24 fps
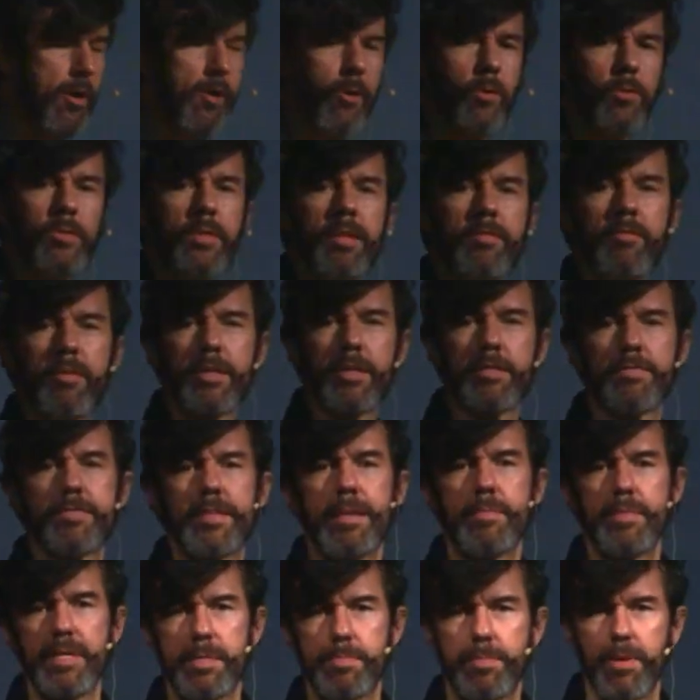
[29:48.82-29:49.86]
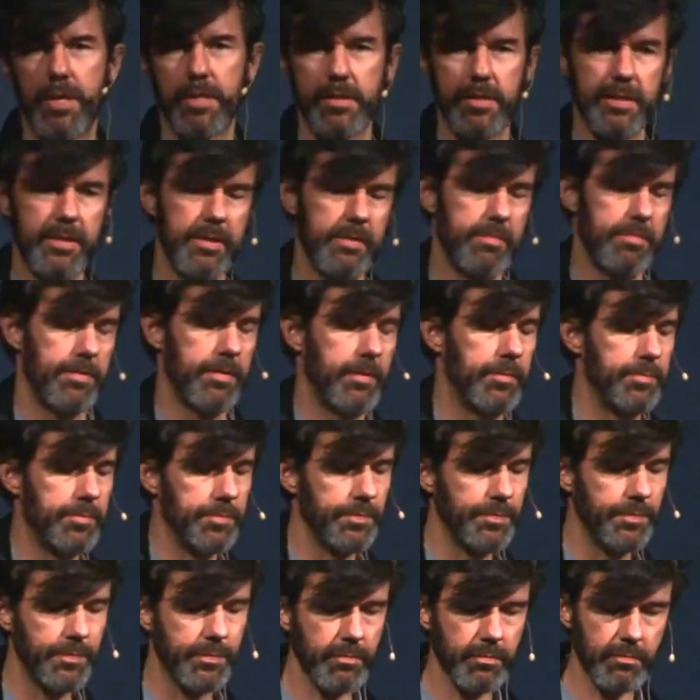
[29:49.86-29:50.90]
Only one of them is positive.
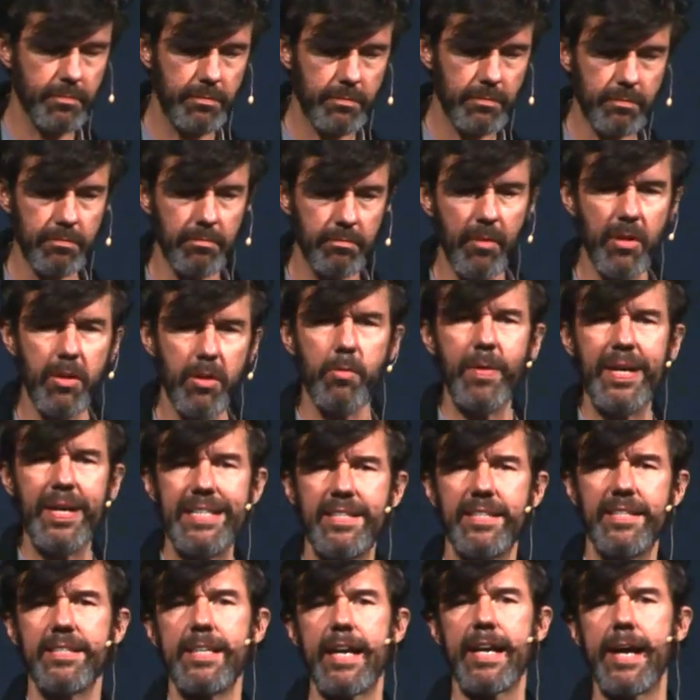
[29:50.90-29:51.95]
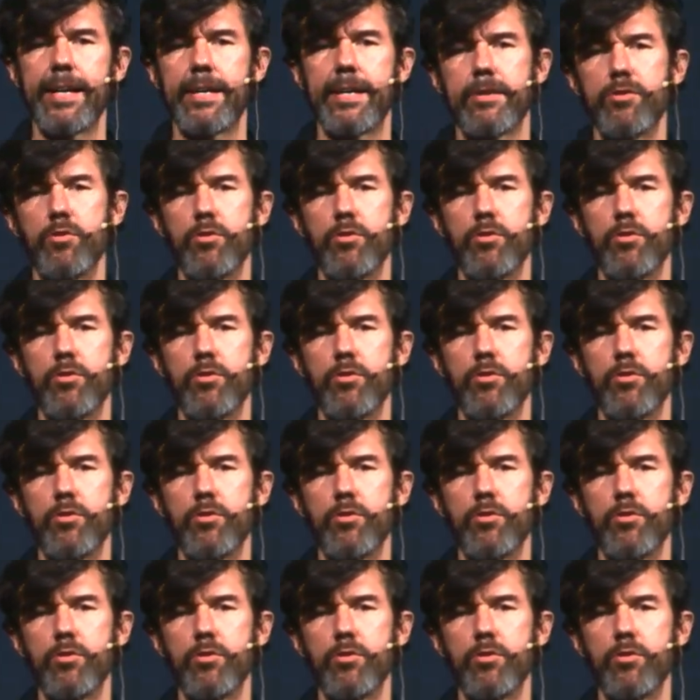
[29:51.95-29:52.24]
The rest is either